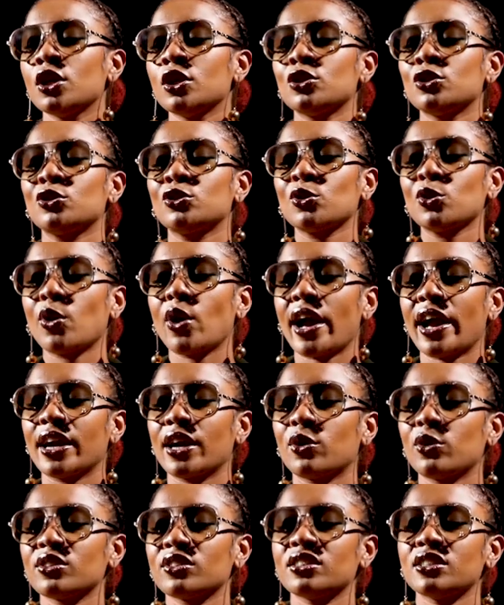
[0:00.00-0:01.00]
So I
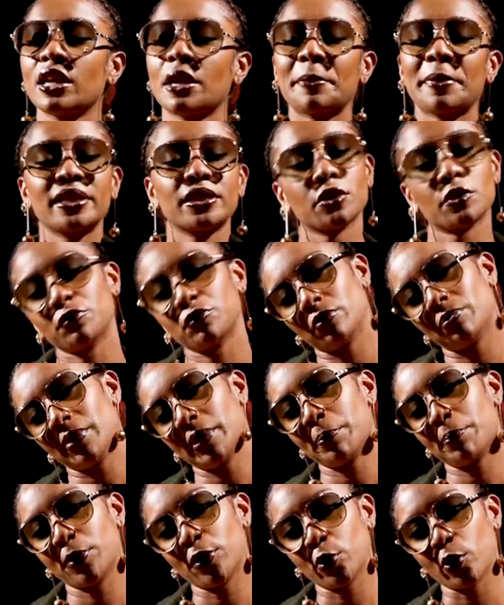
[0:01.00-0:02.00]
consider myself to be
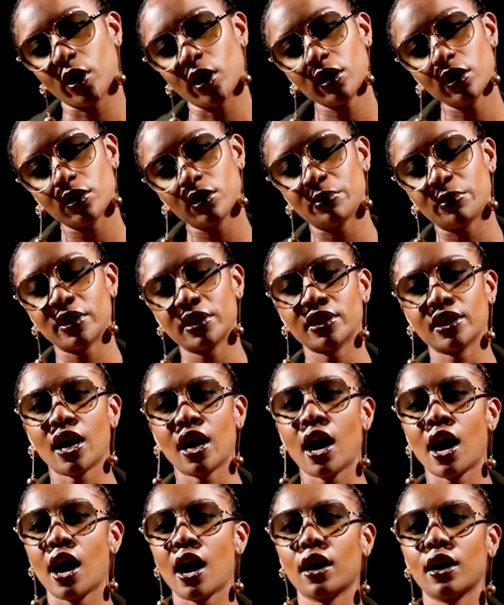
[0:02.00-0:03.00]
pure, no
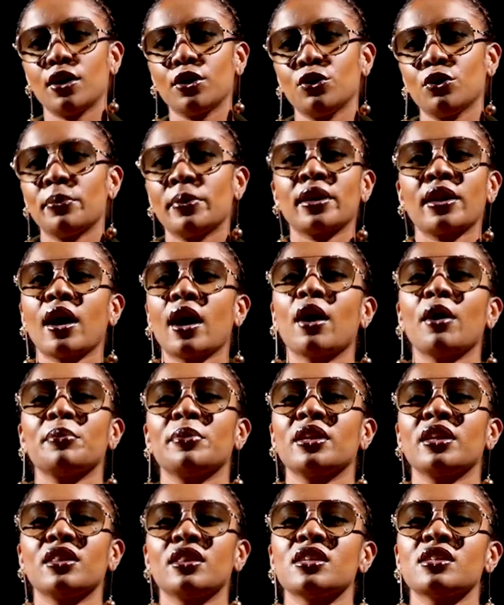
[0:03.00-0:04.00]
matter how
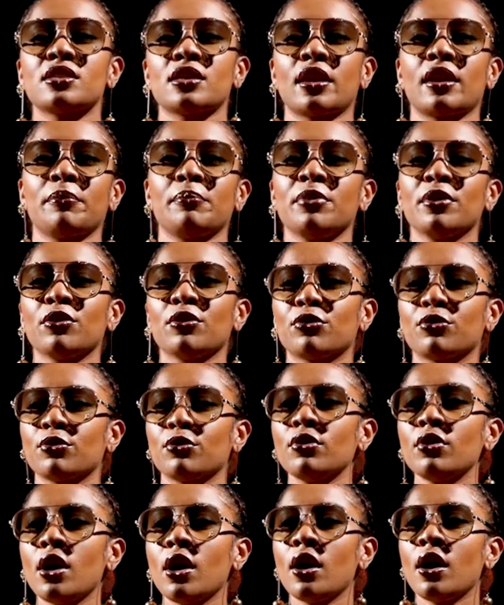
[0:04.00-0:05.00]
many things that I've been
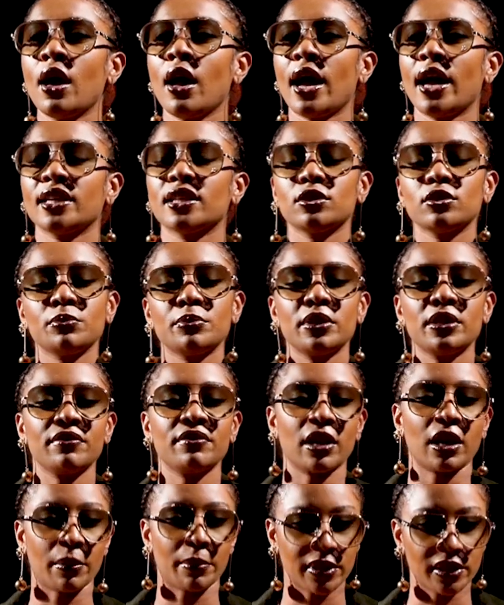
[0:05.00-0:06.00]
through. I still believe
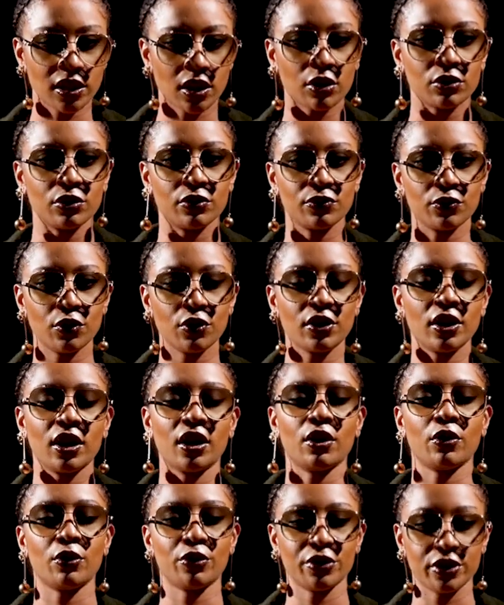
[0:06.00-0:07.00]
that I'm a child of God
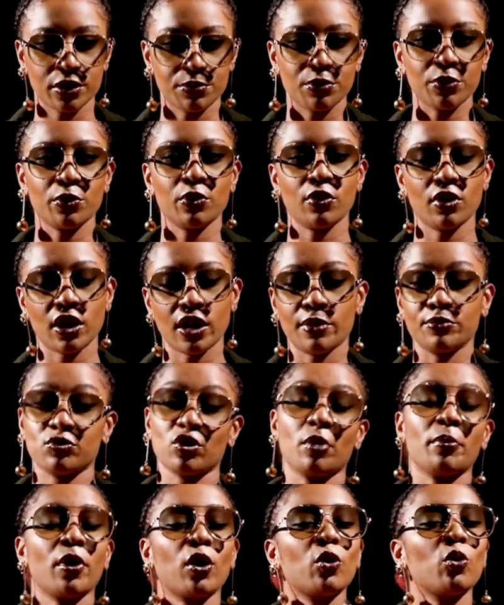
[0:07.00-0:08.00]
and I'll always be welcome.
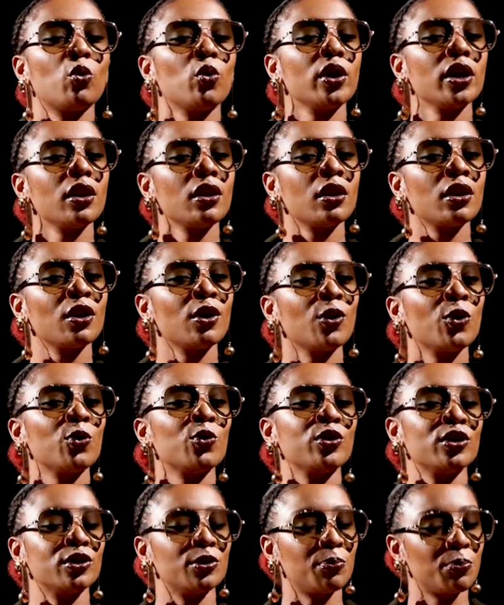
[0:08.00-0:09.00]
So I'm a queen
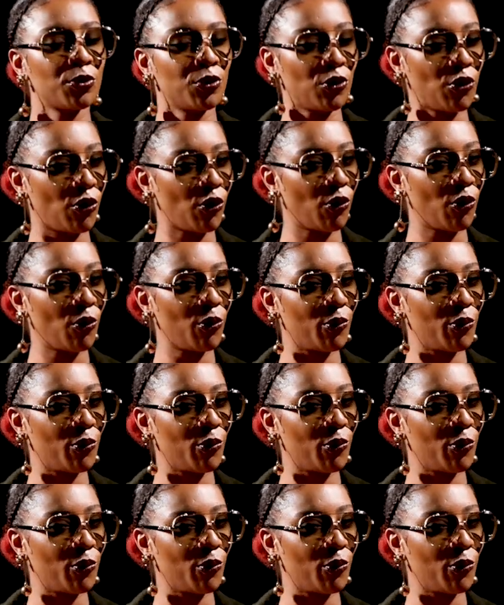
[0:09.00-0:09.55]
who is pure.